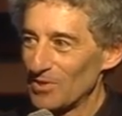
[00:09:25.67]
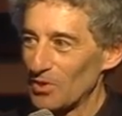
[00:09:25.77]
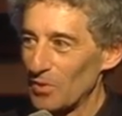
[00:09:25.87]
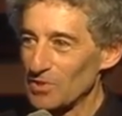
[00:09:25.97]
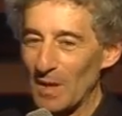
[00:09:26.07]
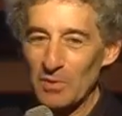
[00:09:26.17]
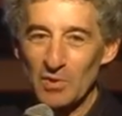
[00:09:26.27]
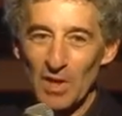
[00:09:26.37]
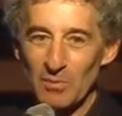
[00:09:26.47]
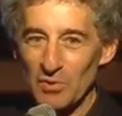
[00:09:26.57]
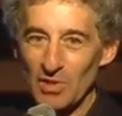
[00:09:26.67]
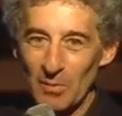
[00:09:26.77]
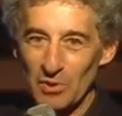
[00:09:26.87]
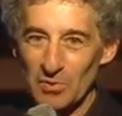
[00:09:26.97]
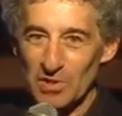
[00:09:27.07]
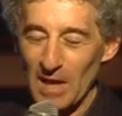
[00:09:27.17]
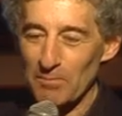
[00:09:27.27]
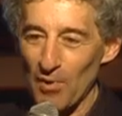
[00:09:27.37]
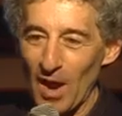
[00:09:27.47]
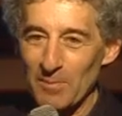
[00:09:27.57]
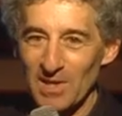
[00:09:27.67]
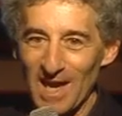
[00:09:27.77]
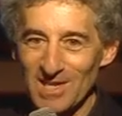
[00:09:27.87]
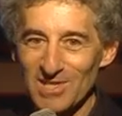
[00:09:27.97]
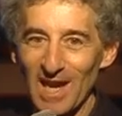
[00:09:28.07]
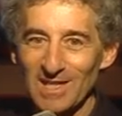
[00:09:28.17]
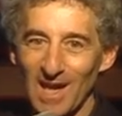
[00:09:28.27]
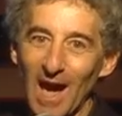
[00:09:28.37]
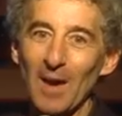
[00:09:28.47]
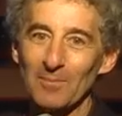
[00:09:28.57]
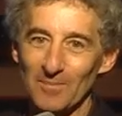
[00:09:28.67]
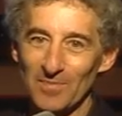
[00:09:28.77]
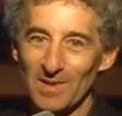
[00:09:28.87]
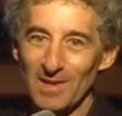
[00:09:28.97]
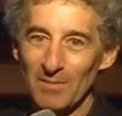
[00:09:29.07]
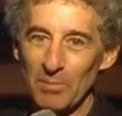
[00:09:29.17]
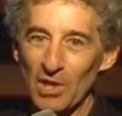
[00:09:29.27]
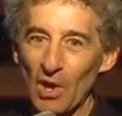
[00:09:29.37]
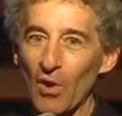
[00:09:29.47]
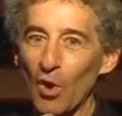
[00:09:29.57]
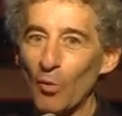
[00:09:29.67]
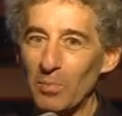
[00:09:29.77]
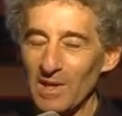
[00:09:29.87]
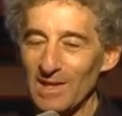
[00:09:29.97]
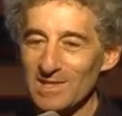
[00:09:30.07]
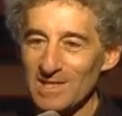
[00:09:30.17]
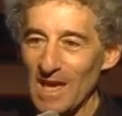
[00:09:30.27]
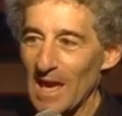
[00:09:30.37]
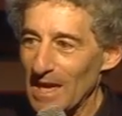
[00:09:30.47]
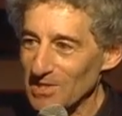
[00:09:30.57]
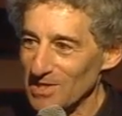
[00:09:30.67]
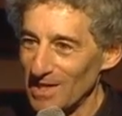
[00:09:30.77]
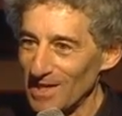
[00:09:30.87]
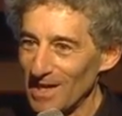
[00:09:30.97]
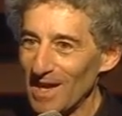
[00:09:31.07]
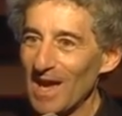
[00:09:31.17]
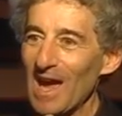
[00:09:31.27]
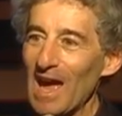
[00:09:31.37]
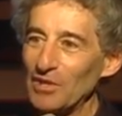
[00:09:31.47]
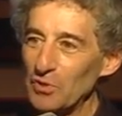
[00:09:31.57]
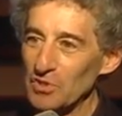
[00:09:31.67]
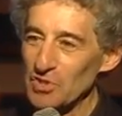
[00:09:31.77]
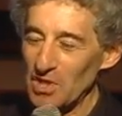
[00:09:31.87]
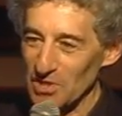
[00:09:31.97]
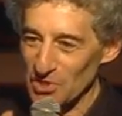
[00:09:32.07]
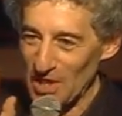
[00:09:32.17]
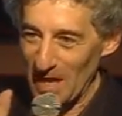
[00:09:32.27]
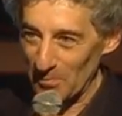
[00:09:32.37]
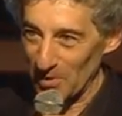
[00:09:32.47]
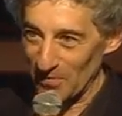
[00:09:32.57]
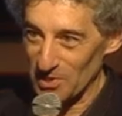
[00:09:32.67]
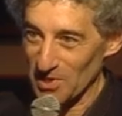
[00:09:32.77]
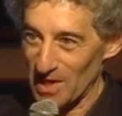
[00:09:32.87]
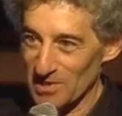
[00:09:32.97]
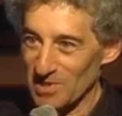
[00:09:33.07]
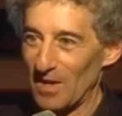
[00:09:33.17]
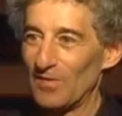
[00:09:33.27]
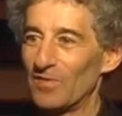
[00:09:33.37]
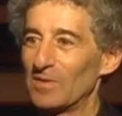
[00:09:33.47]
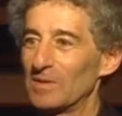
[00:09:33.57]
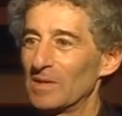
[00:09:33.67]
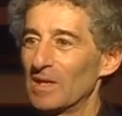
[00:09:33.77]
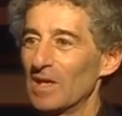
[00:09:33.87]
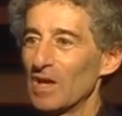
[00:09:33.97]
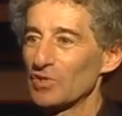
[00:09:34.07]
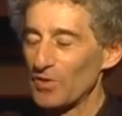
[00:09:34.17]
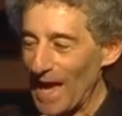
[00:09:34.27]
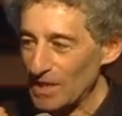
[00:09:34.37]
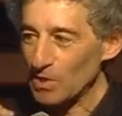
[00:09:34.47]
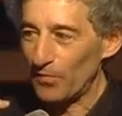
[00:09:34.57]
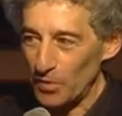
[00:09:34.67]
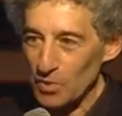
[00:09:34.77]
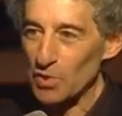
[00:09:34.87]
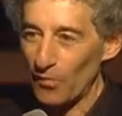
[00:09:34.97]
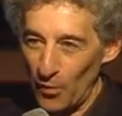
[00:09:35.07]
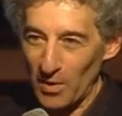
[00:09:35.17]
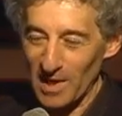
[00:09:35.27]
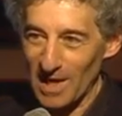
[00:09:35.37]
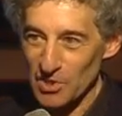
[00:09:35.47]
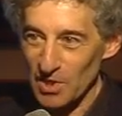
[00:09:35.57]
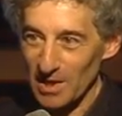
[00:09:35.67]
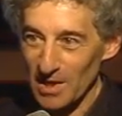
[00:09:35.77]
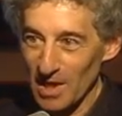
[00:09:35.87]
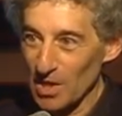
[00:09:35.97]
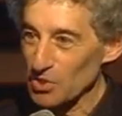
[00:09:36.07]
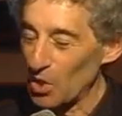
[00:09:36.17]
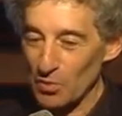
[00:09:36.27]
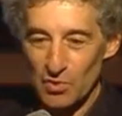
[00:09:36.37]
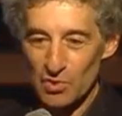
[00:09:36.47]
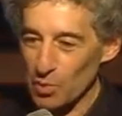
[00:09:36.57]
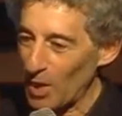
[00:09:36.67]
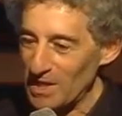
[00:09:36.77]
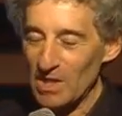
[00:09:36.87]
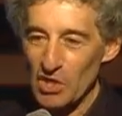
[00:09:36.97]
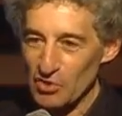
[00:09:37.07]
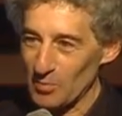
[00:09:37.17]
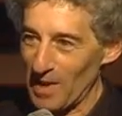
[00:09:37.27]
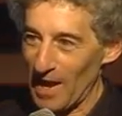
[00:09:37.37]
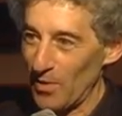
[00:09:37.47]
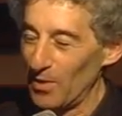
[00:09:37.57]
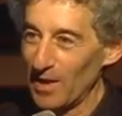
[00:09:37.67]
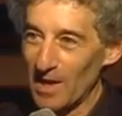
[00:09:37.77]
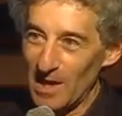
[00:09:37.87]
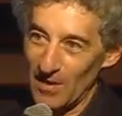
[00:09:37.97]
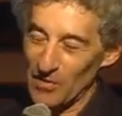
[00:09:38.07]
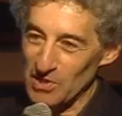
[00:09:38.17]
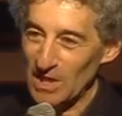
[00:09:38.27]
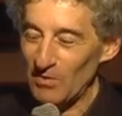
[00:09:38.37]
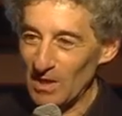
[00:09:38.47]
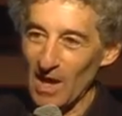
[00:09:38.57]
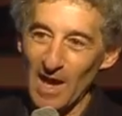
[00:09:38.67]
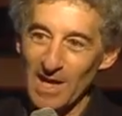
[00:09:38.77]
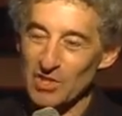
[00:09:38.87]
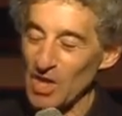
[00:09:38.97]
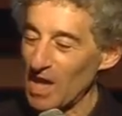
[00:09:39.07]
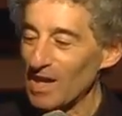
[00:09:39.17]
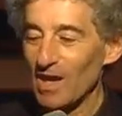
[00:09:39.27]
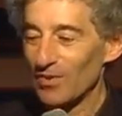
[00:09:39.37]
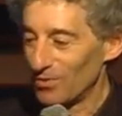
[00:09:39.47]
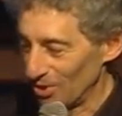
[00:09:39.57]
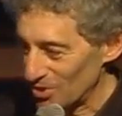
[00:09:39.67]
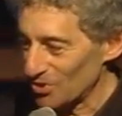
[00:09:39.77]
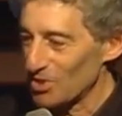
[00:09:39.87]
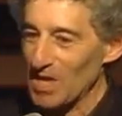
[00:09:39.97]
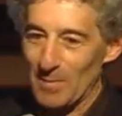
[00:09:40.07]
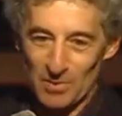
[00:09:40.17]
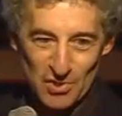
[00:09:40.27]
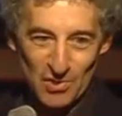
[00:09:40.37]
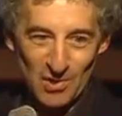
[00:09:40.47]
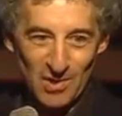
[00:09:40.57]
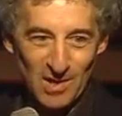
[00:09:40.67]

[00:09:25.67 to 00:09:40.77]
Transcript: you go to www.probcast.com, P R O B C A S T, and you can see a sample of this kind of stuff. So that's the future of forecasting. So 20 years from now, if the TV guys say, this is the temperature,